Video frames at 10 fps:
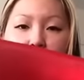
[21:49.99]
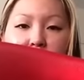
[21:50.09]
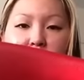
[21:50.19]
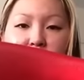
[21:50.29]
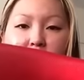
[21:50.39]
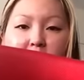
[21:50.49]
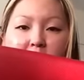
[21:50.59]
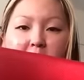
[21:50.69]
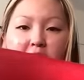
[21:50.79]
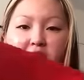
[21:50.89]
there was a
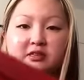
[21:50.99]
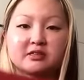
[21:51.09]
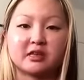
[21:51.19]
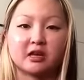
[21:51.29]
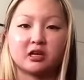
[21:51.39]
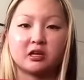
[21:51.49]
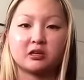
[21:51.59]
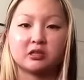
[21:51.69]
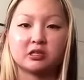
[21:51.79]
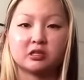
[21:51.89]
bump on the second